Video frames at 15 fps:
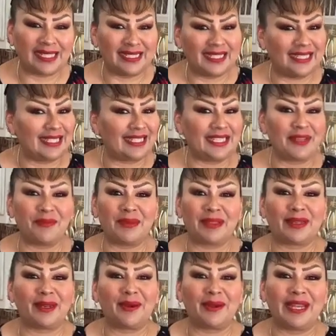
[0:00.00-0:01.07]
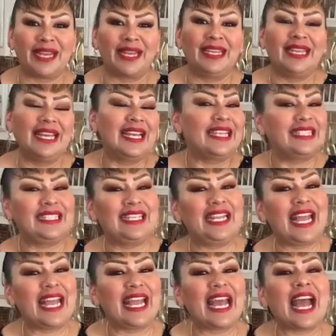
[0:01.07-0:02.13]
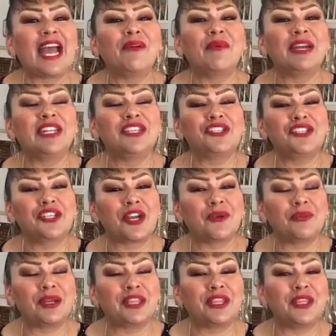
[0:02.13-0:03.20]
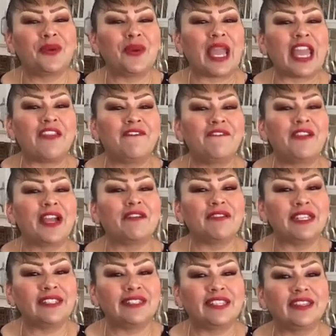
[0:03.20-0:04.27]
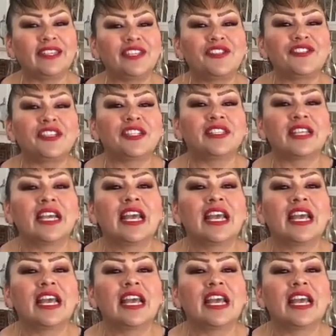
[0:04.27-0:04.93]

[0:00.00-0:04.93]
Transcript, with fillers: to Cooking with Gloria. Today I want to share with you a very delicious